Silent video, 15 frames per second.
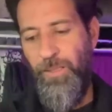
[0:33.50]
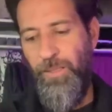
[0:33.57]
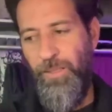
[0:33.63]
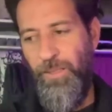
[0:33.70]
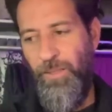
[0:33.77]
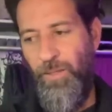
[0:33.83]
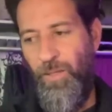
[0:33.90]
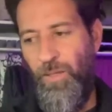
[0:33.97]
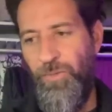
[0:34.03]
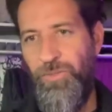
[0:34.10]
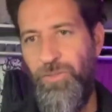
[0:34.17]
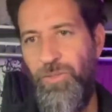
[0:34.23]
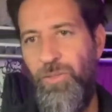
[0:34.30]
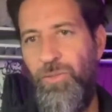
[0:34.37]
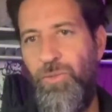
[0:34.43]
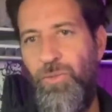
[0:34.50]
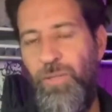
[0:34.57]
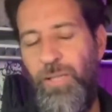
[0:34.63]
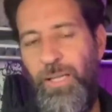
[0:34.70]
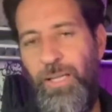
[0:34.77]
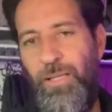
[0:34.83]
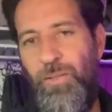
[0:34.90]
and also
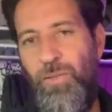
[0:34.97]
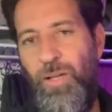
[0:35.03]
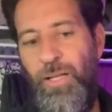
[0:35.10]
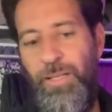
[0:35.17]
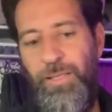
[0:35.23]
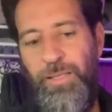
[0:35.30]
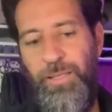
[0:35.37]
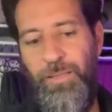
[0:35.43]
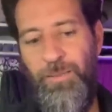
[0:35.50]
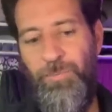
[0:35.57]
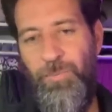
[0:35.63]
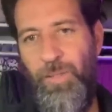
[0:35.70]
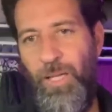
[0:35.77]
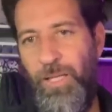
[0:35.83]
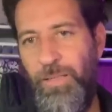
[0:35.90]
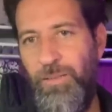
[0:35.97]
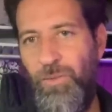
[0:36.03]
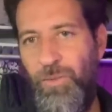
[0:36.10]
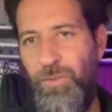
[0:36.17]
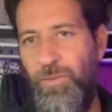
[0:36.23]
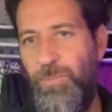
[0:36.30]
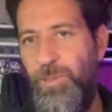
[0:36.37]
how I am not
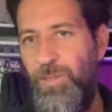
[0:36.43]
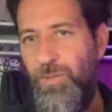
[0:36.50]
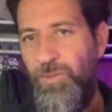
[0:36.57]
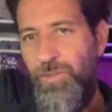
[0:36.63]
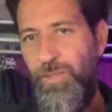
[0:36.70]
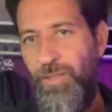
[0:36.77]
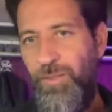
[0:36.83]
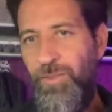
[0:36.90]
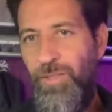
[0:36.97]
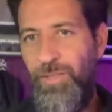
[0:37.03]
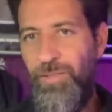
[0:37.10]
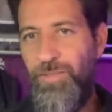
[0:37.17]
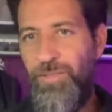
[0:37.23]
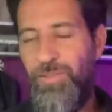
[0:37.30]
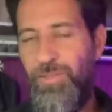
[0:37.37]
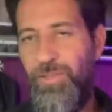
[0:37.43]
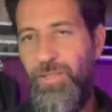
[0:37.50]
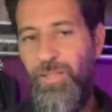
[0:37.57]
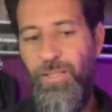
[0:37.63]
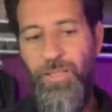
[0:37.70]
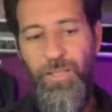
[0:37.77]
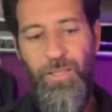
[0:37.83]
going to be using this
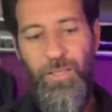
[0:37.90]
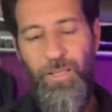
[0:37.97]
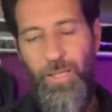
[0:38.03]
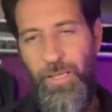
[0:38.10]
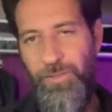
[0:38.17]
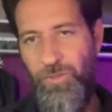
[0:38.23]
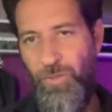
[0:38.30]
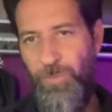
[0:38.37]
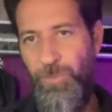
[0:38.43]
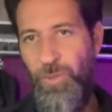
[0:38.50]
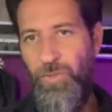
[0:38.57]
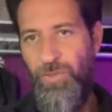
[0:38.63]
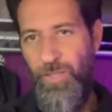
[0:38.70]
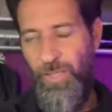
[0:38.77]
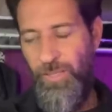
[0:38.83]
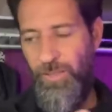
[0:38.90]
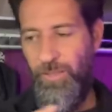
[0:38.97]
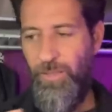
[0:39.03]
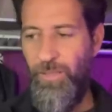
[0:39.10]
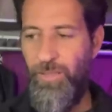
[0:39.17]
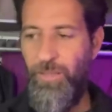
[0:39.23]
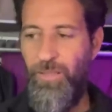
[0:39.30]
isobutane.
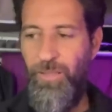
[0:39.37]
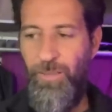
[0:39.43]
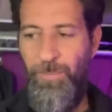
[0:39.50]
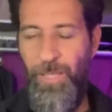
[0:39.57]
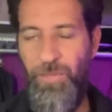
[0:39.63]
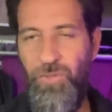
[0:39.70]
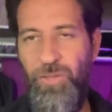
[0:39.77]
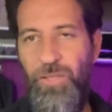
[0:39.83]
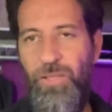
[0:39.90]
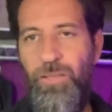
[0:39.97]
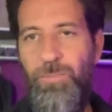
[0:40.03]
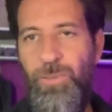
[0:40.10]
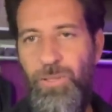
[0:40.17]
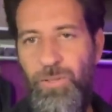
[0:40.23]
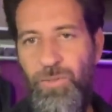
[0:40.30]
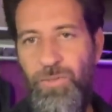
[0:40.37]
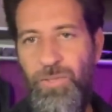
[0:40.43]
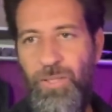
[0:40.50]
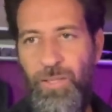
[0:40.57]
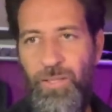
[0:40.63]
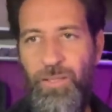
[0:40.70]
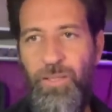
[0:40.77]
I'm actually going to be
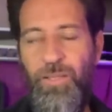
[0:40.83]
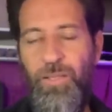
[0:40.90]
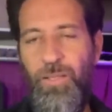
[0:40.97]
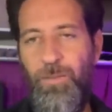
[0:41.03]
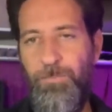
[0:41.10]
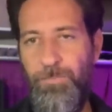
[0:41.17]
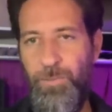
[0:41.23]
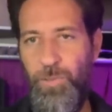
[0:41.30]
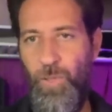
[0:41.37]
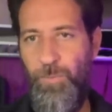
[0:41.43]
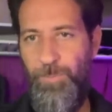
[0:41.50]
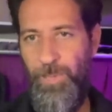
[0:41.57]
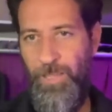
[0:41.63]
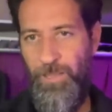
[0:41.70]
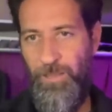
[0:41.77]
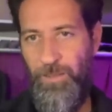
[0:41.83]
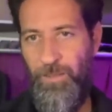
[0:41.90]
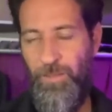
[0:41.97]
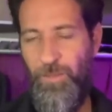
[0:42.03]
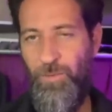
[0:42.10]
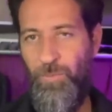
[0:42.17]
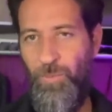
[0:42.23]
using propane
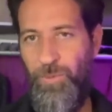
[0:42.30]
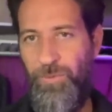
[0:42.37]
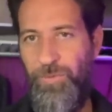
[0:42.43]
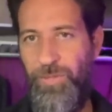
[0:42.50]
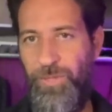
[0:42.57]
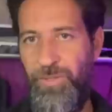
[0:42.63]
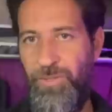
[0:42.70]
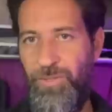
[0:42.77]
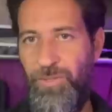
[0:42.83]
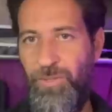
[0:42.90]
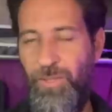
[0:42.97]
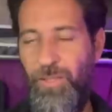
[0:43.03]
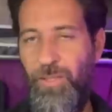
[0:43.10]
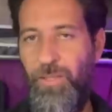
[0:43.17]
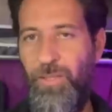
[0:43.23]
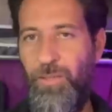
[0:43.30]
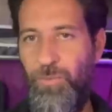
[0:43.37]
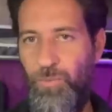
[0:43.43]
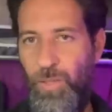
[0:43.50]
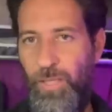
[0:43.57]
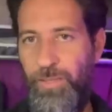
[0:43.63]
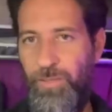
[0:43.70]
with this
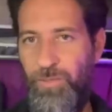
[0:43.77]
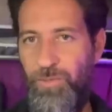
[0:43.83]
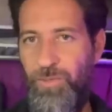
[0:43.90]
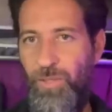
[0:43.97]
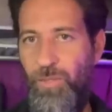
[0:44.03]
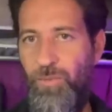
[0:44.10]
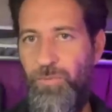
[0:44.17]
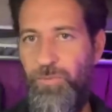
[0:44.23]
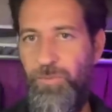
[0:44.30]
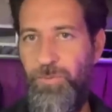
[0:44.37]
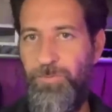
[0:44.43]
rocket stove.